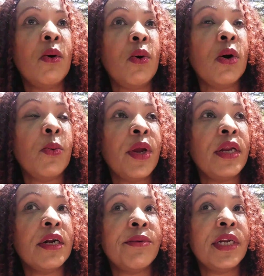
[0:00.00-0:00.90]
or we're
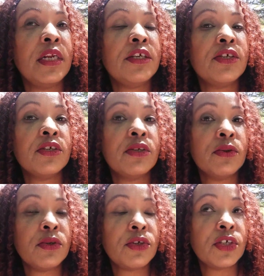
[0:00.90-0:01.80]
in a
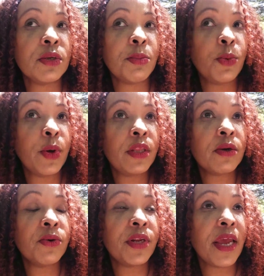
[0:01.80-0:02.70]
relationship with could